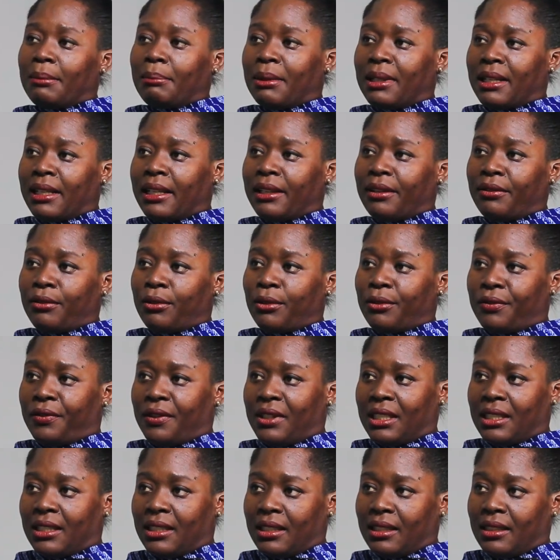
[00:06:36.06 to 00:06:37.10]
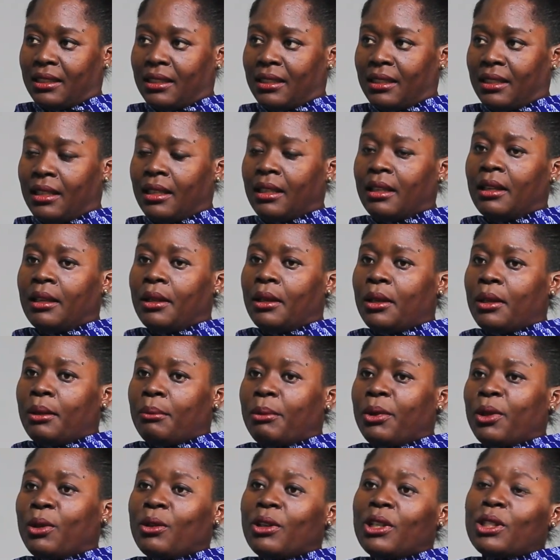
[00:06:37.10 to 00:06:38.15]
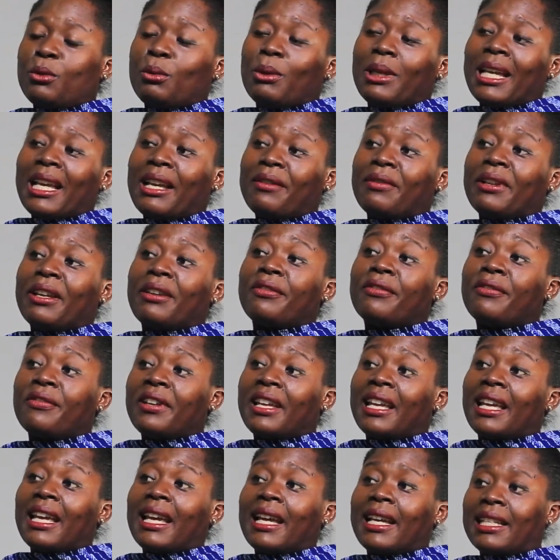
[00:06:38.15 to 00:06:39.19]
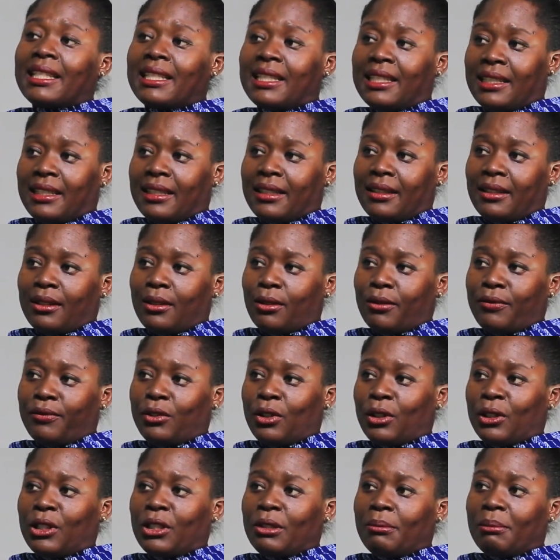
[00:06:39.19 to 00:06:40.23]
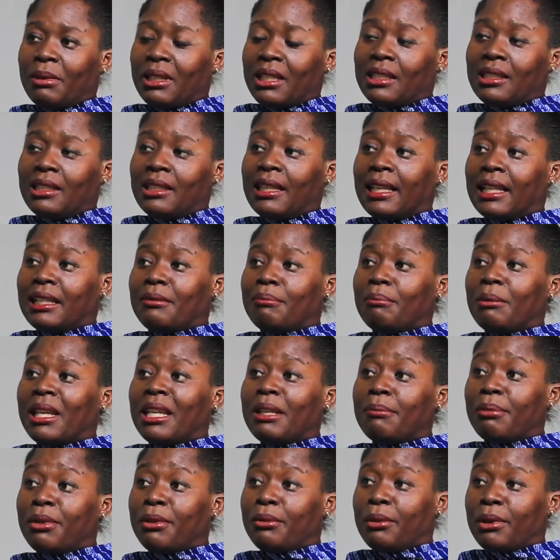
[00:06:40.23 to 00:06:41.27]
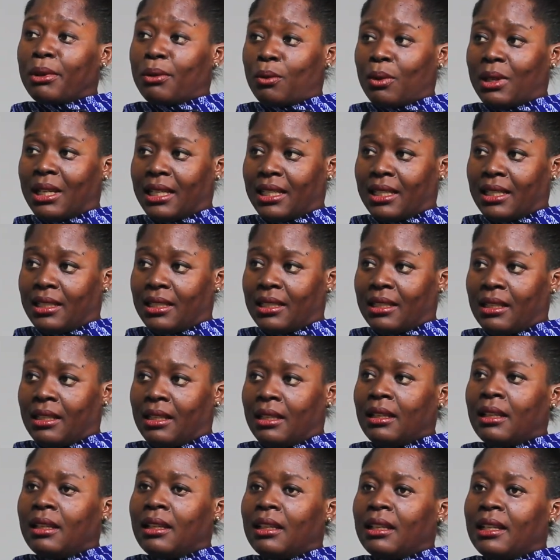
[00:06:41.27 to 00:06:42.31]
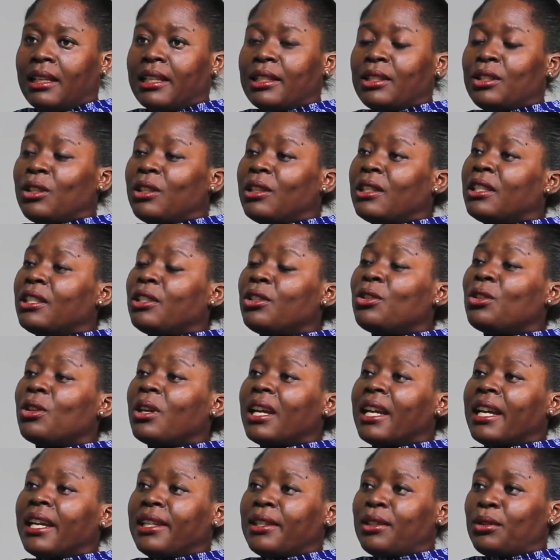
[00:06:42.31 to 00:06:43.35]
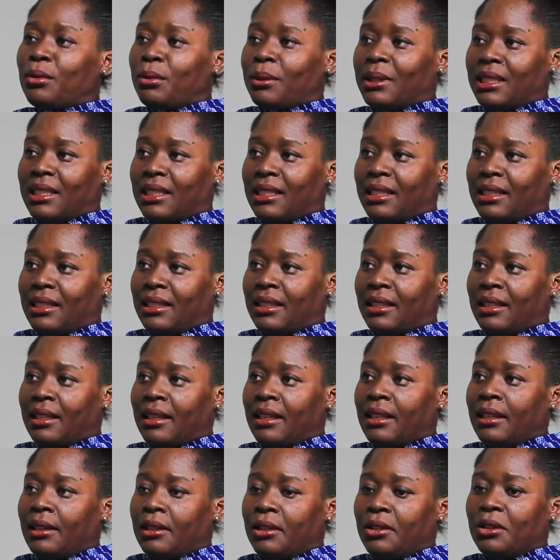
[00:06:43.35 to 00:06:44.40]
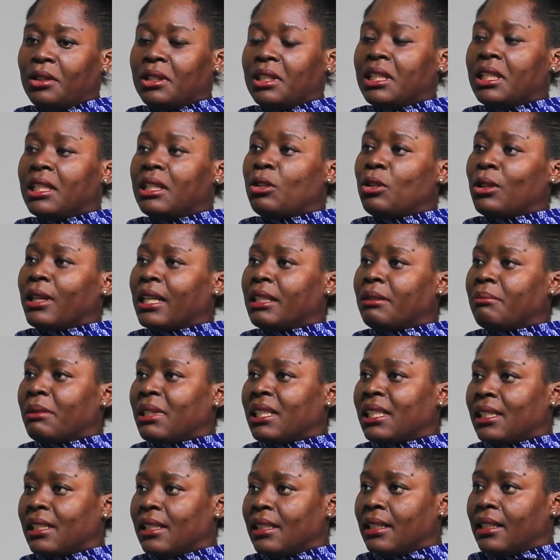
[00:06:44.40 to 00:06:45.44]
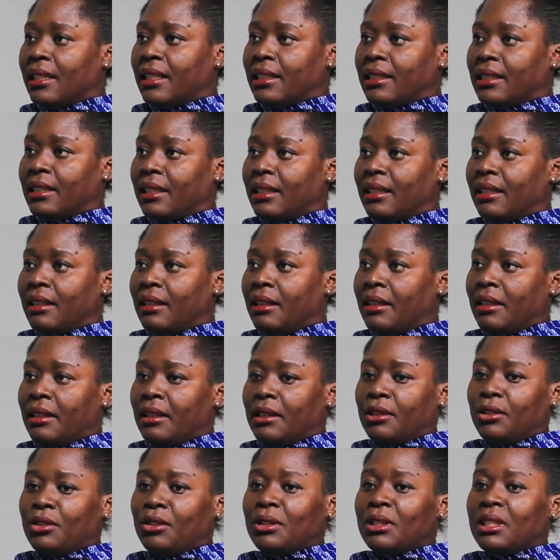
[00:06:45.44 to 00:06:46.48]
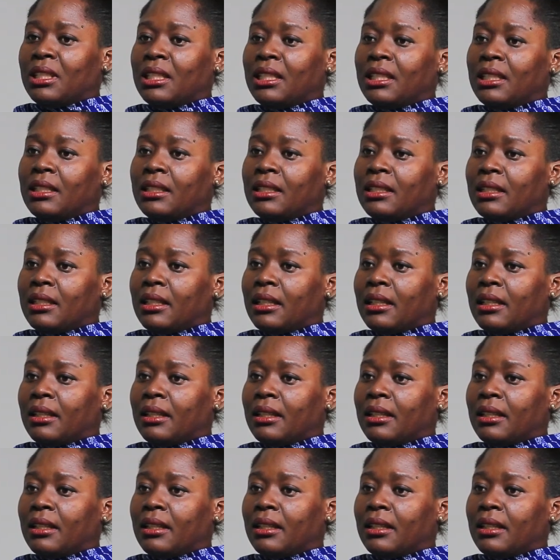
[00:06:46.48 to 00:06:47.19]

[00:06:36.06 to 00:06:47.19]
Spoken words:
apply for visas. Because we have a fair idea of documents that may be required. Let's say you need your I-20, you need your admission letter, you need